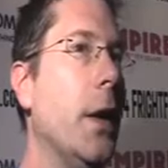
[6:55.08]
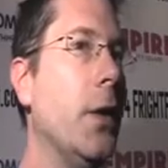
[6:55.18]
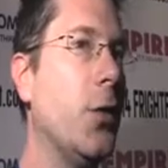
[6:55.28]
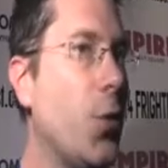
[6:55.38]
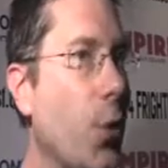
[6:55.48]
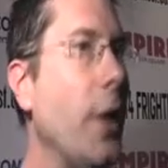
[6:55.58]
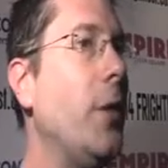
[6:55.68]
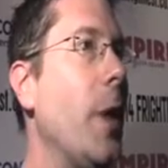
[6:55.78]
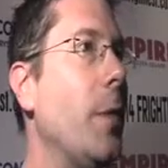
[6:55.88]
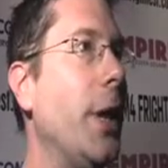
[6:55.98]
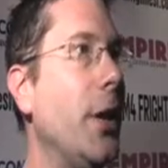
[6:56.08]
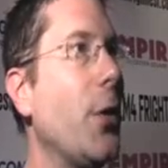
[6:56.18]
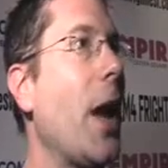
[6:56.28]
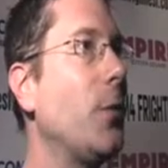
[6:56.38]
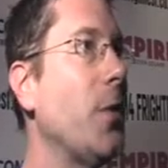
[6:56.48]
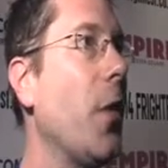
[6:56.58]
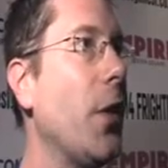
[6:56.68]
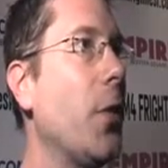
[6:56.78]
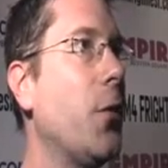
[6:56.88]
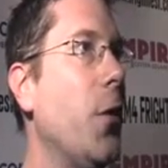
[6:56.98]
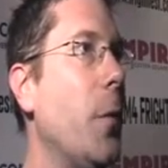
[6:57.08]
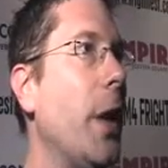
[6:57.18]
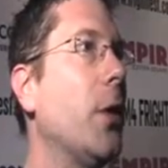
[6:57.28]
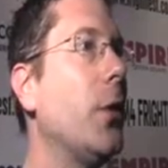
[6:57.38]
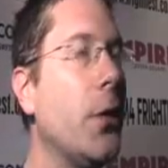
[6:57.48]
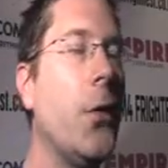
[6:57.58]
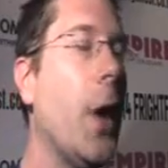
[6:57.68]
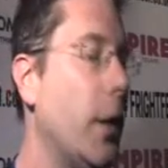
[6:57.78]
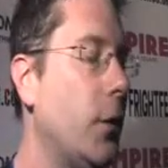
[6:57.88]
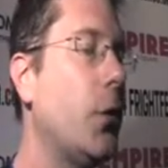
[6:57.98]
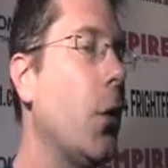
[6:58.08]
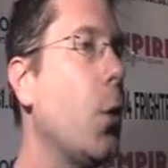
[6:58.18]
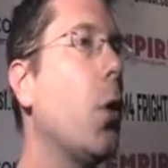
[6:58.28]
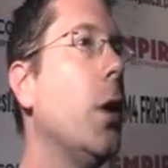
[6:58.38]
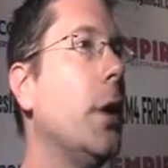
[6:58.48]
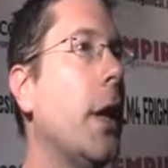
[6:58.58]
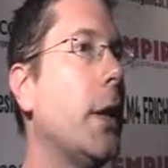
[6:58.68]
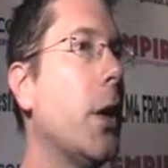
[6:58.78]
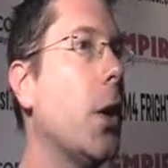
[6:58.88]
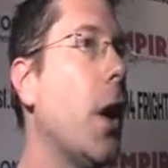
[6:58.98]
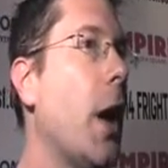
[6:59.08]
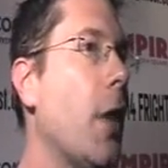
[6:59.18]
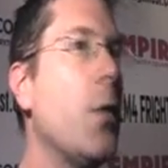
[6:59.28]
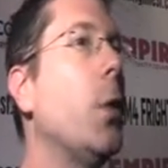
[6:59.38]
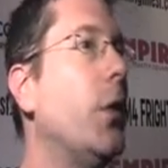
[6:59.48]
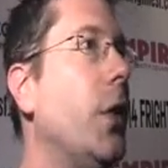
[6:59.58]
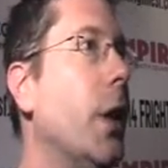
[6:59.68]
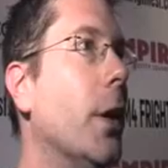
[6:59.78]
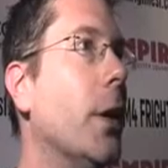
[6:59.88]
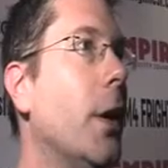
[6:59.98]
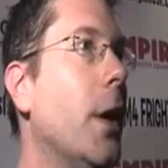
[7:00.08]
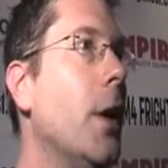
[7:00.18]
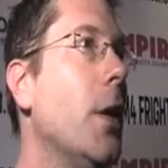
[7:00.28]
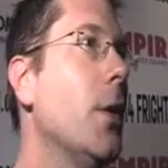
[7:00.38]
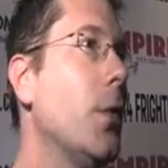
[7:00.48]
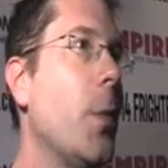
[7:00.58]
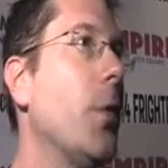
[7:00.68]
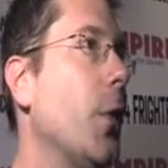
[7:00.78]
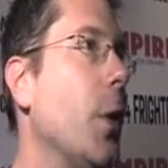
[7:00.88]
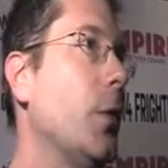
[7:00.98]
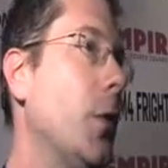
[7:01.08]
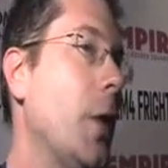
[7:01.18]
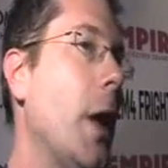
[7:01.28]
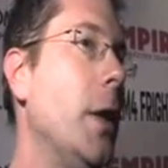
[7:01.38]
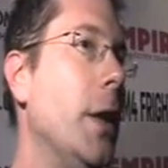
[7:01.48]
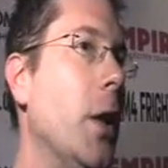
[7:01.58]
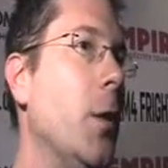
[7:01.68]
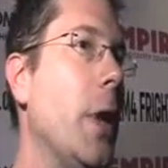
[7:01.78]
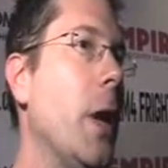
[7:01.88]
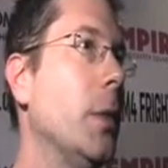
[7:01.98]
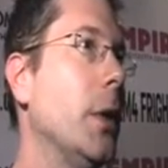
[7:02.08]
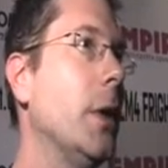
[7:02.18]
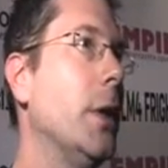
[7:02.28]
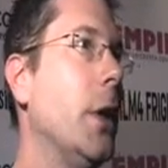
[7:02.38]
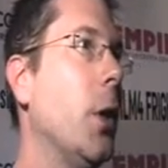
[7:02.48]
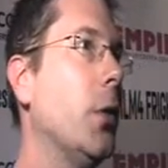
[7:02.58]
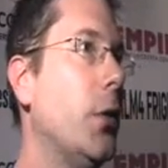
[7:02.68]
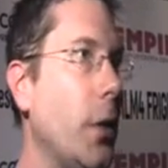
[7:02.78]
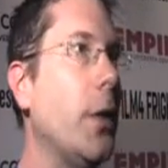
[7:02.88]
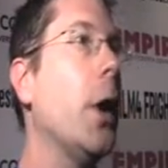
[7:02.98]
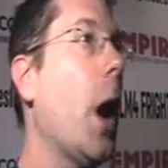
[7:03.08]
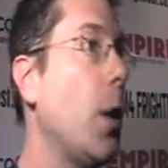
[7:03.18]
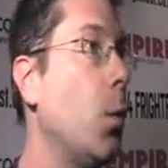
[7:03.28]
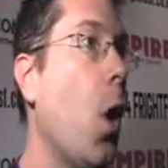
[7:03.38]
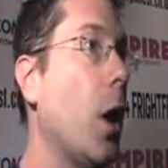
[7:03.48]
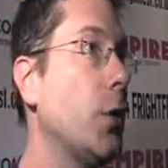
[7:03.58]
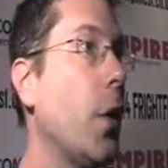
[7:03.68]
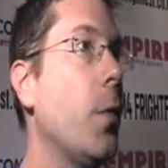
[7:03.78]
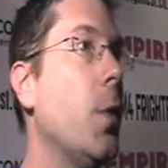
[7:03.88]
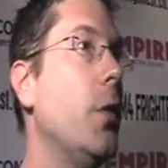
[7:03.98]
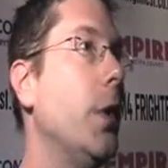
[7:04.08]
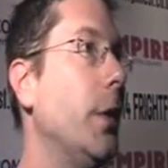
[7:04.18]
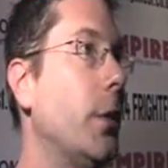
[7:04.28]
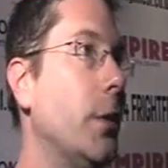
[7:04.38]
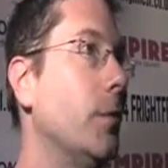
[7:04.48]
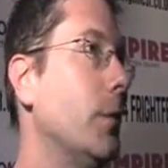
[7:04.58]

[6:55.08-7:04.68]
it's great to be able to interact with all the other filmmakers. It's so good that everyone's here from their films, and be able to sit there and watch all the movies, and